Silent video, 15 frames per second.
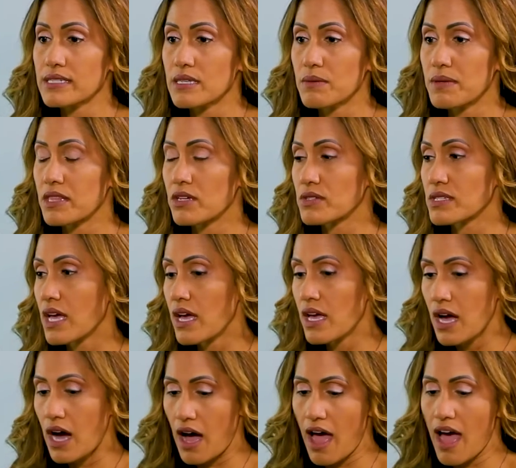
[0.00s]
I mean, there's
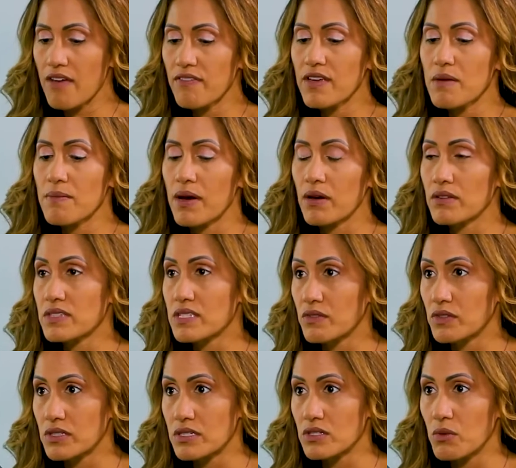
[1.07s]
a heavy amount of civil
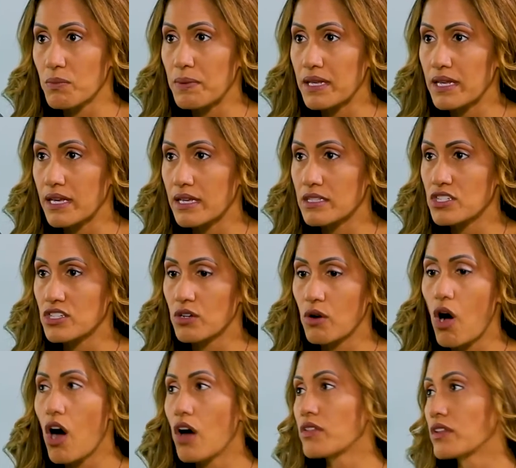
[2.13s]
disobedience,
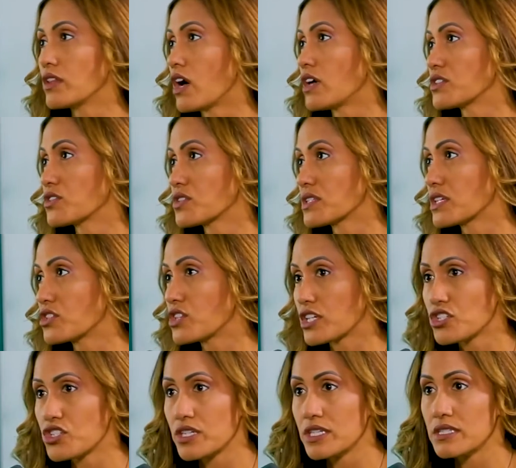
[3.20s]
all the laws are
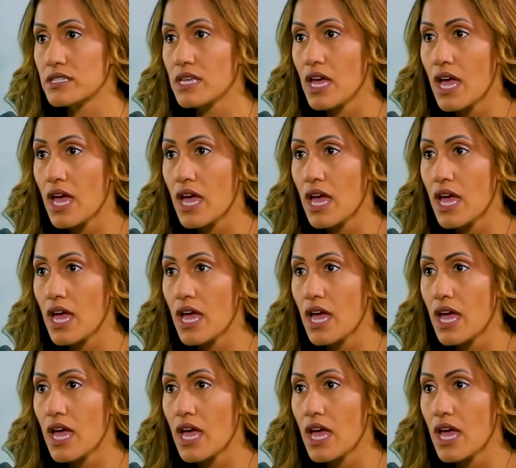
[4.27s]
suggestions,